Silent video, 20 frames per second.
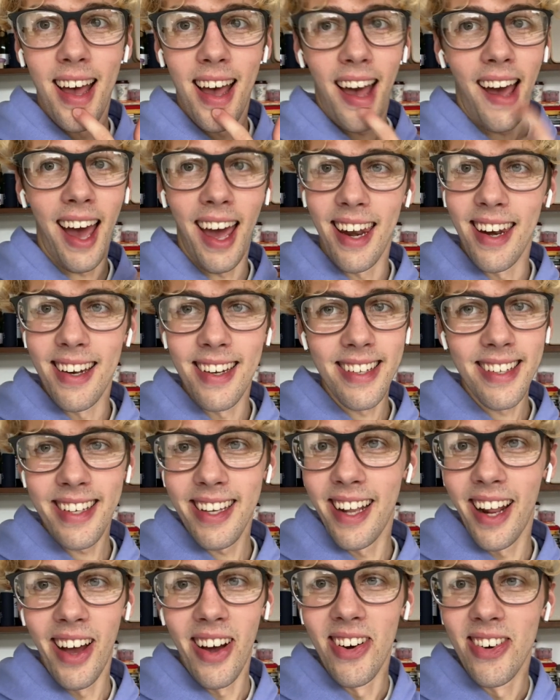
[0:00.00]
and, you
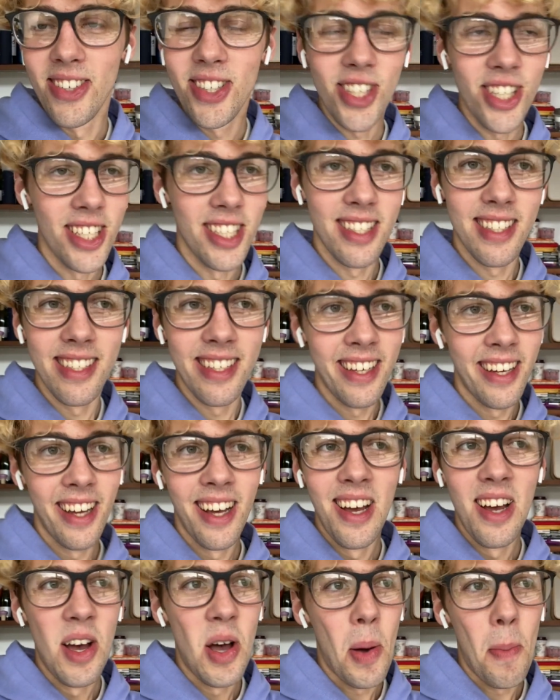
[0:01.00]
know, just
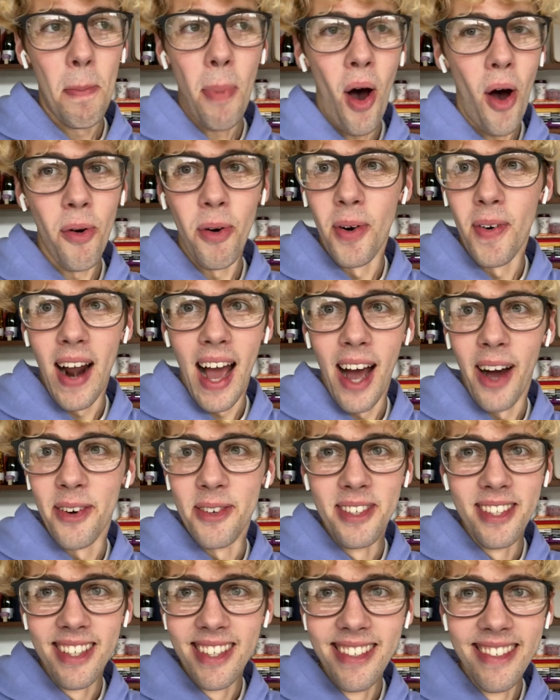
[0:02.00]
potter
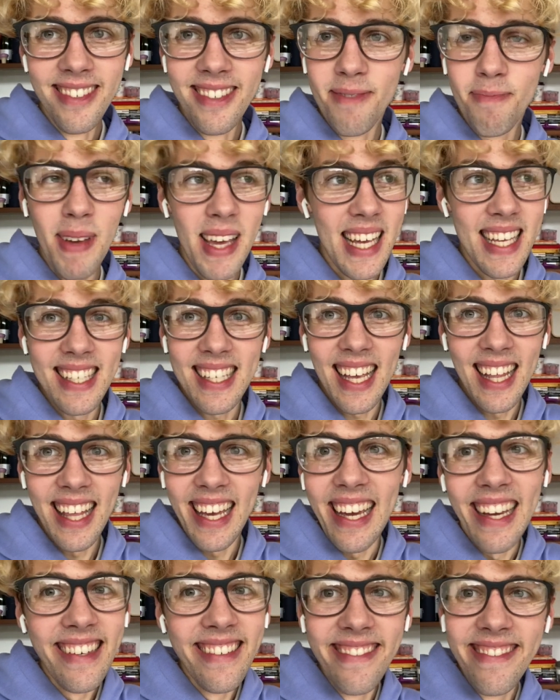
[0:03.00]
around, being silly.